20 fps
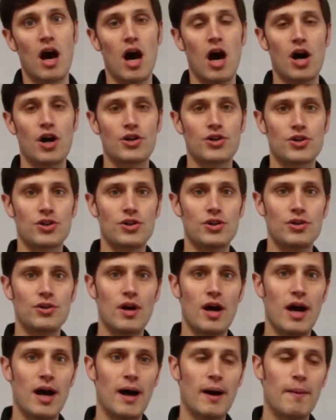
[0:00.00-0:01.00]

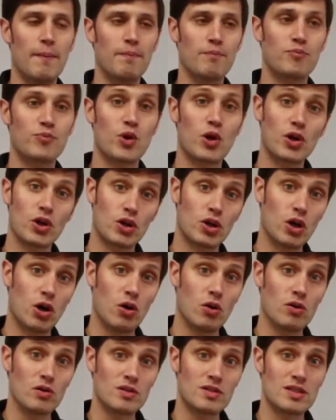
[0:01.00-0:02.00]
other
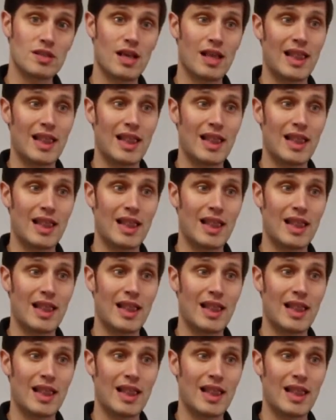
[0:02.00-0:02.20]
protocols,